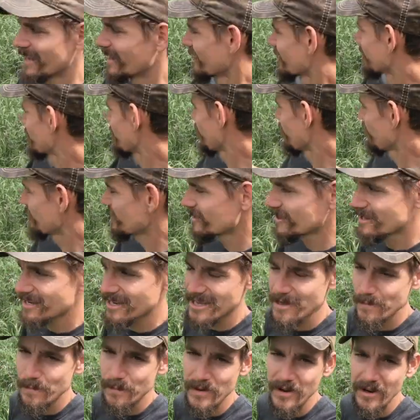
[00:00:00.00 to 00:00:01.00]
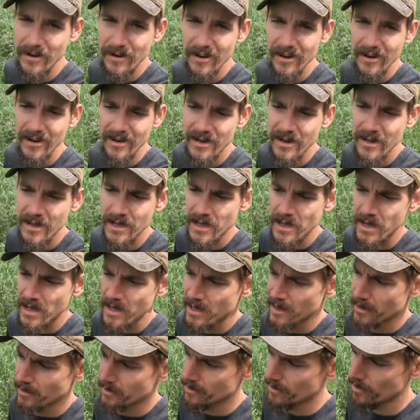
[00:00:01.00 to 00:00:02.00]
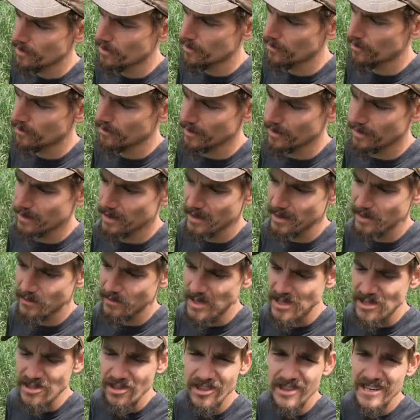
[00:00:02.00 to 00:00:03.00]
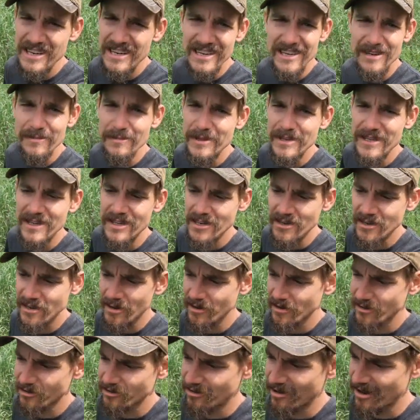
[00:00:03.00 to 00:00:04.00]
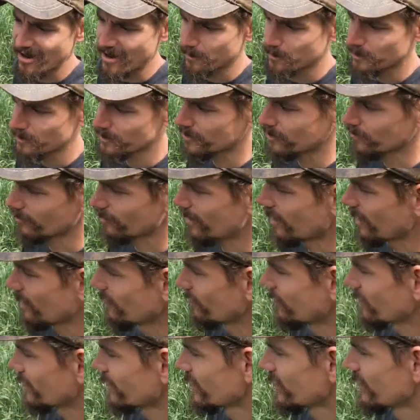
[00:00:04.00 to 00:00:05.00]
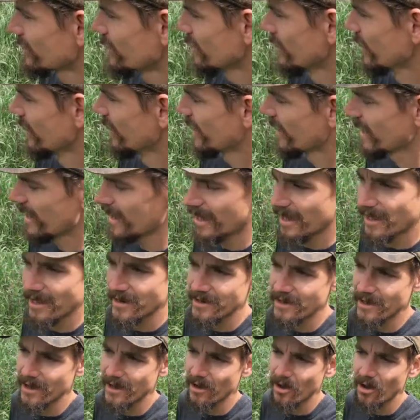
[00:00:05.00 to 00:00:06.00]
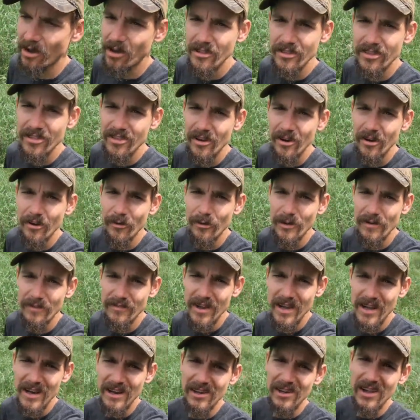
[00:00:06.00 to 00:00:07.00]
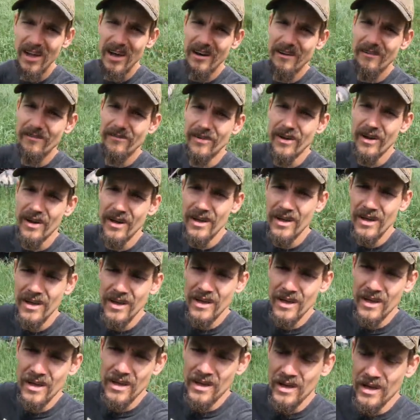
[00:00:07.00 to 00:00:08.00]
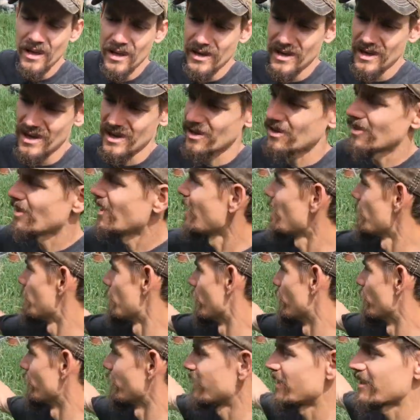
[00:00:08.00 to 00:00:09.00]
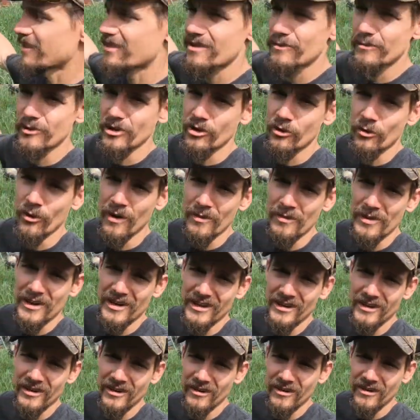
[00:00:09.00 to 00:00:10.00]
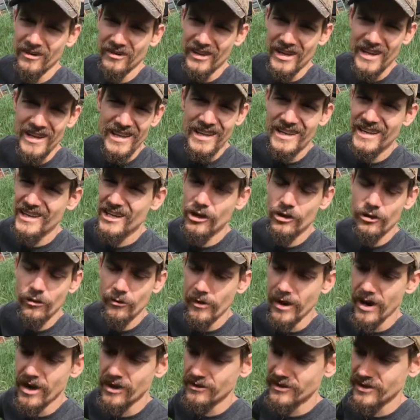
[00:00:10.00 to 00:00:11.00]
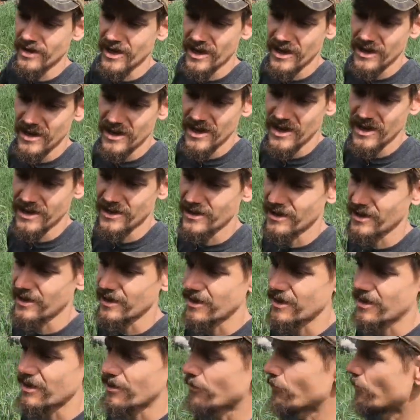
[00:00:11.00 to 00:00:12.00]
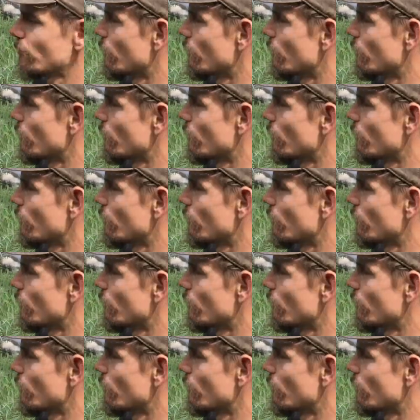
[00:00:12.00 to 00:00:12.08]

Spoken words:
it's pretty deep here, so they just need to be in here trampling around. And also we've got not a lot, but we got some equipment in here. They can eat around that, and it